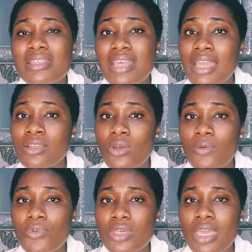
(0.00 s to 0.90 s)
signed
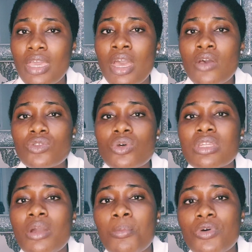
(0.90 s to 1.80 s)
off. Okay, so
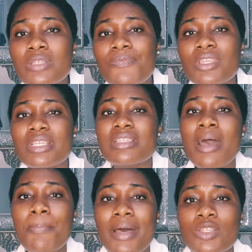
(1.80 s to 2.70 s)
they must finish
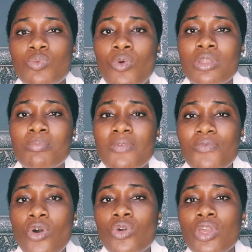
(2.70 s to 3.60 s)
that part one
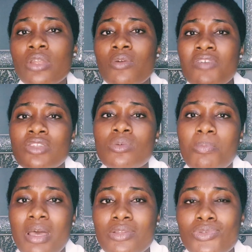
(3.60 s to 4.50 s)
before going over to part